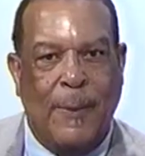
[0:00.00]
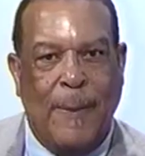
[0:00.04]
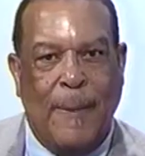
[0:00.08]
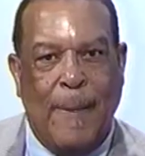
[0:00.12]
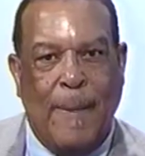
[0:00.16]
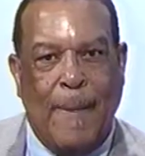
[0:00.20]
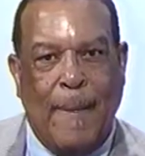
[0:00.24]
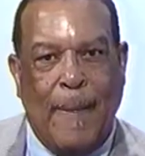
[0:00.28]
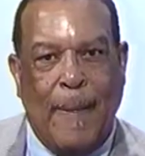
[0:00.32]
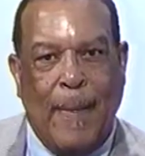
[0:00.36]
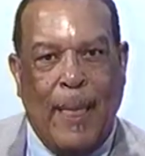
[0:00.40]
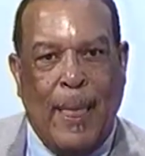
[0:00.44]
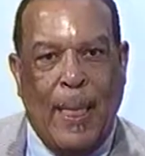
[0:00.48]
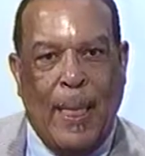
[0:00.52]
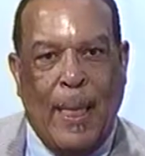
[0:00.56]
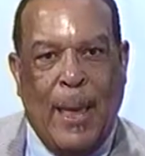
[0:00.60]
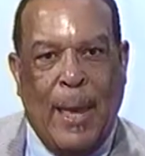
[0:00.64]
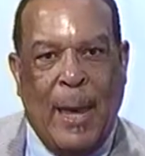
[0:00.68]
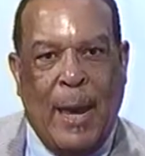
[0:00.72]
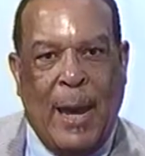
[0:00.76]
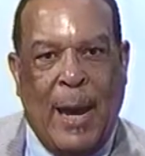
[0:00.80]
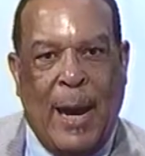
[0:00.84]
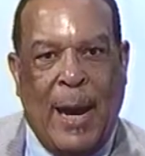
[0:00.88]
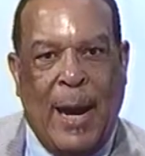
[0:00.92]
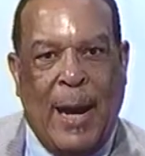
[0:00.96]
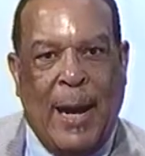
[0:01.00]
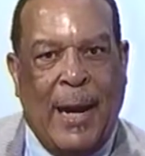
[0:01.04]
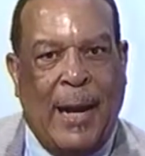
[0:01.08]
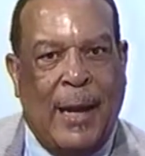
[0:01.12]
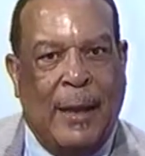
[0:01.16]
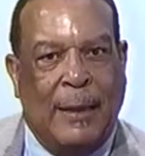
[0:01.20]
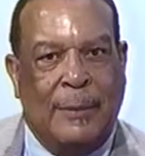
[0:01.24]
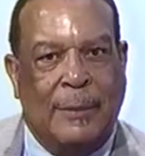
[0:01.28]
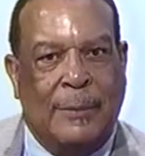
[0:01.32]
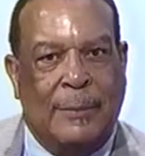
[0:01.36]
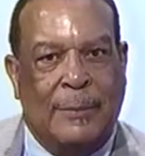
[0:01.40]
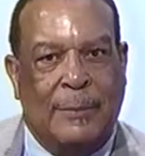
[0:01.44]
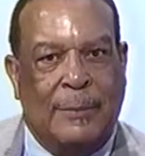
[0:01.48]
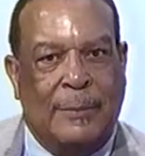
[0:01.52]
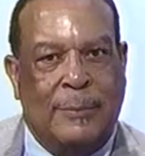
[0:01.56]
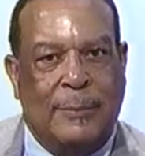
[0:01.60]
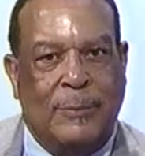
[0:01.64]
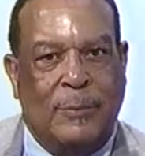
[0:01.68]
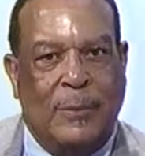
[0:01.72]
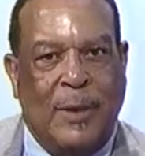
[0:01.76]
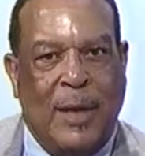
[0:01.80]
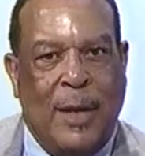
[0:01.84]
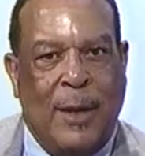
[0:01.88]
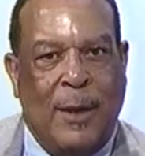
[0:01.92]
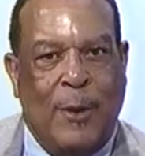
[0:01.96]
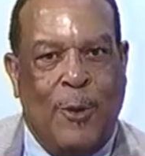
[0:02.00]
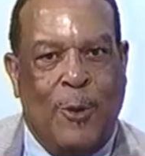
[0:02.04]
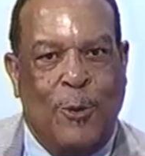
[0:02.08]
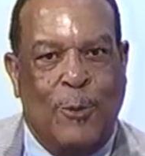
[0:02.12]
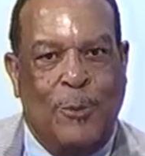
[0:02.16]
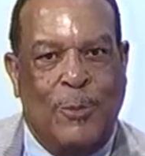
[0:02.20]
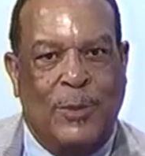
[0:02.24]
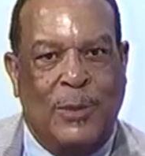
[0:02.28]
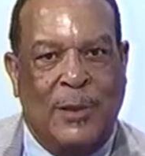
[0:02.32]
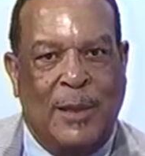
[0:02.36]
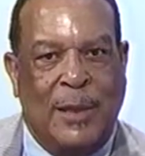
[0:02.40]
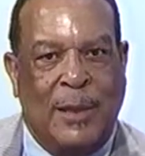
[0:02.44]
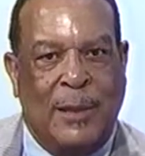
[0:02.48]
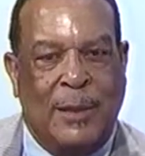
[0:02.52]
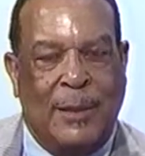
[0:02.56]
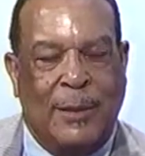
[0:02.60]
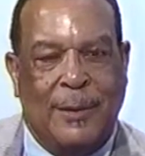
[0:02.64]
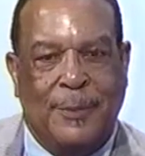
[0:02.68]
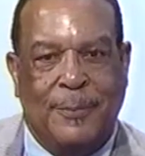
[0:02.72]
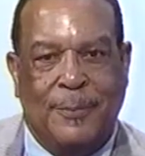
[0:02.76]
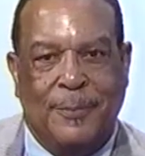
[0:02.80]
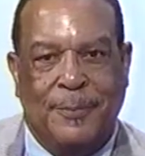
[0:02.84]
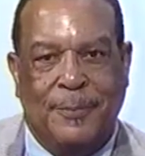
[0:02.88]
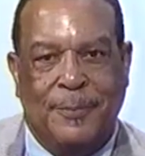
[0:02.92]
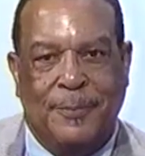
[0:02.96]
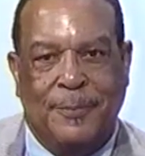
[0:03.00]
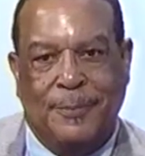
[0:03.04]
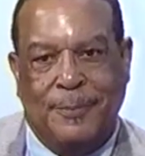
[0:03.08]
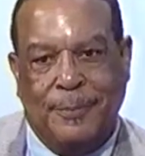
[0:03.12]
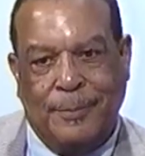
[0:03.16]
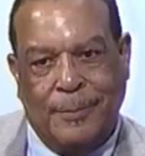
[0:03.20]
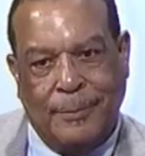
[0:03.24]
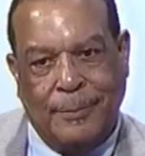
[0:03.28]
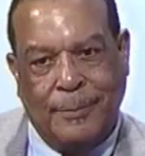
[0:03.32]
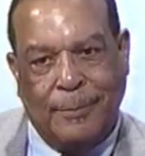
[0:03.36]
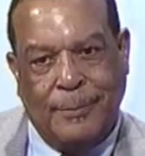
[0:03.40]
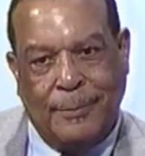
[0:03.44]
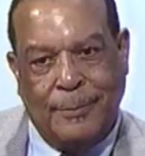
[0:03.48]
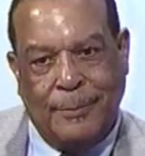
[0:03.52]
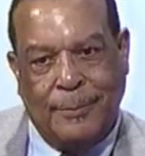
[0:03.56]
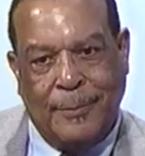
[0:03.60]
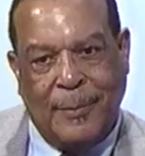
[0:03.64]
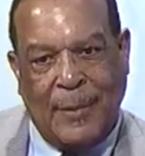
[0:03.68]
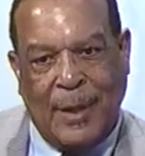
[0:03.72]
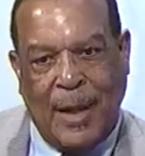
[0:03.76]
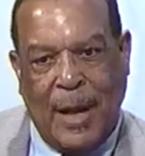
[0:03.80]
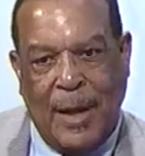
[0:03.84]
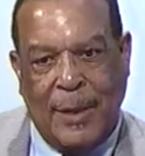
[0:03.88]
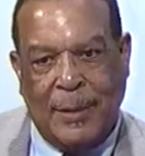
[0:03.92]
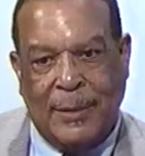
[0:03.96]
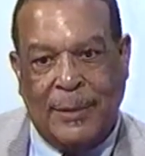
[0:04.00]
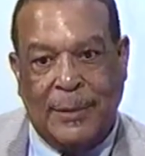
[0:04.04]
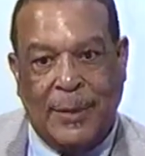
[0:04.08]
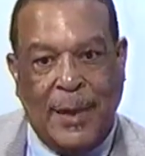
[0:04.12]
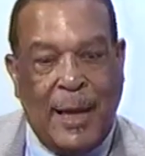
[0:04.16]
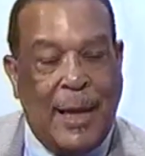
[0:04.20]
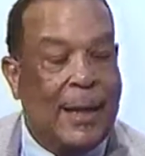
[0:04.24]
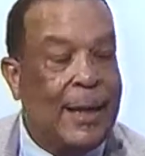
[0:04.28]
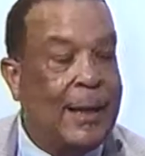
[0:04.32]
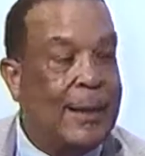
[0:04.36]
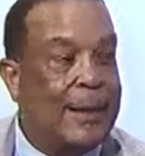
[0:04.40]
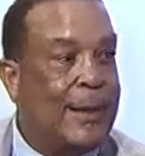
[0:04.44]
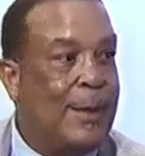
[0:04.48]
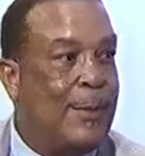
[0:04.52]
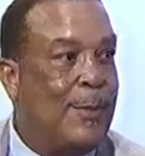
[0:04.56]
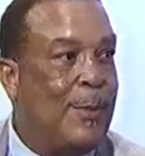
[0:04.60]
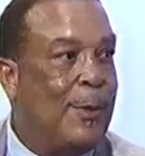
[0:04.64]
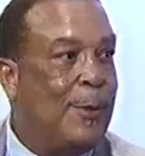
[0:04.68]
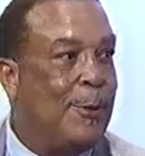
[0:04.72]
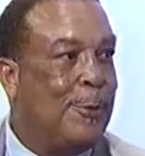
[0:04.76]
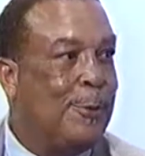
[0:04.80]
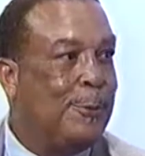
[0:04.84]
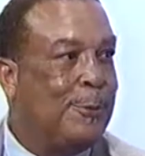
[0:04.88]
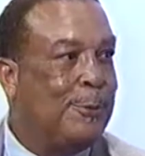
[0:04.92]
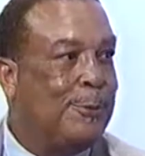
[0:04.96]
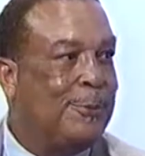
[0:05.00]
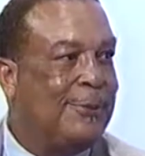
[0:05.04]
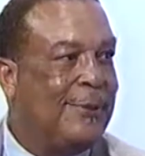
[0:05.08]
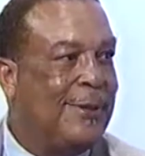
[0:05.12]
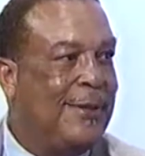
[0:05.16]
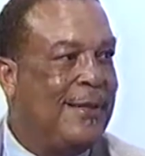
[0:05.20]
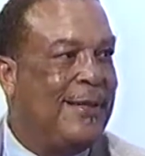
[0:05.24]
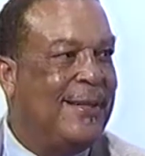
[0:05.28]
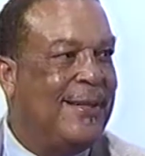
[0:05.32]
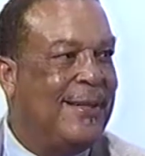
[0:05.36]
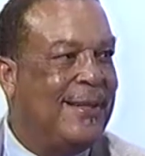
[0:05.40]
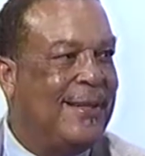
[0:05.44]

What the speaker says: But I got homesick and I decided I'd come home.